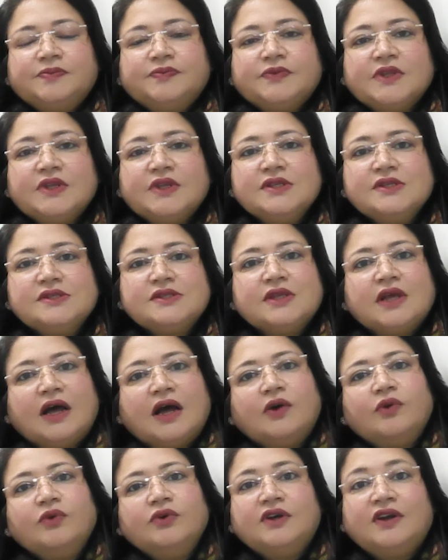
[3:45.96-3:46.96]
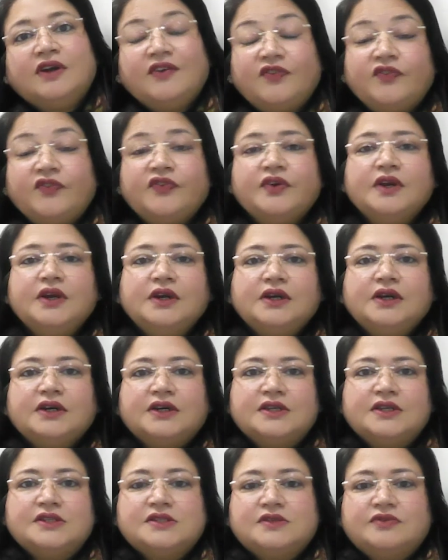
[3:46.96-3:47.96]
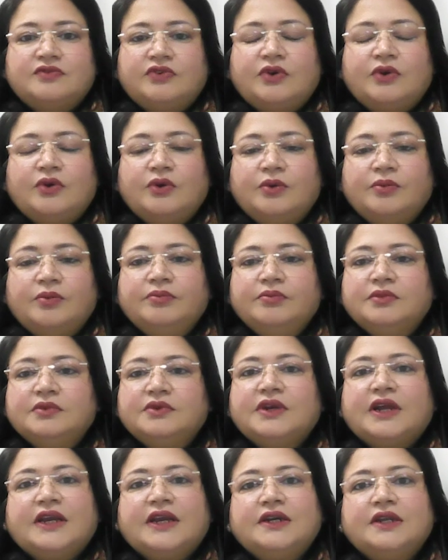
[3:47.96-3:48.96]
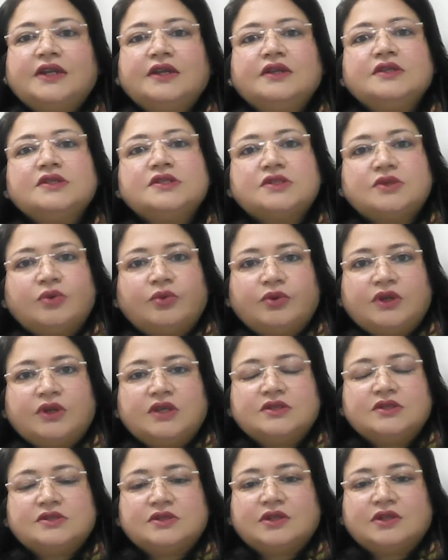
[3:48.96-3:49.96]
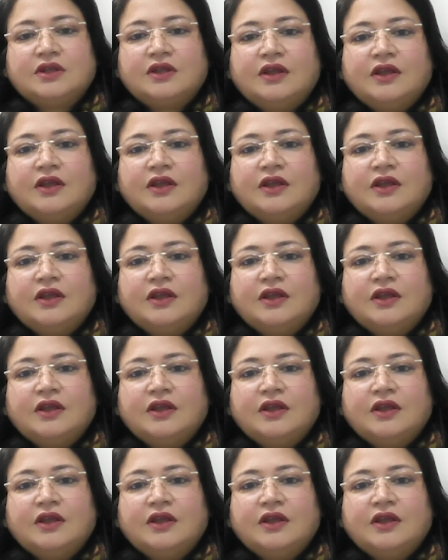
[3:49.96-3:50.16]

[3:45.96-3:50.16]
is how different it is from writing stories,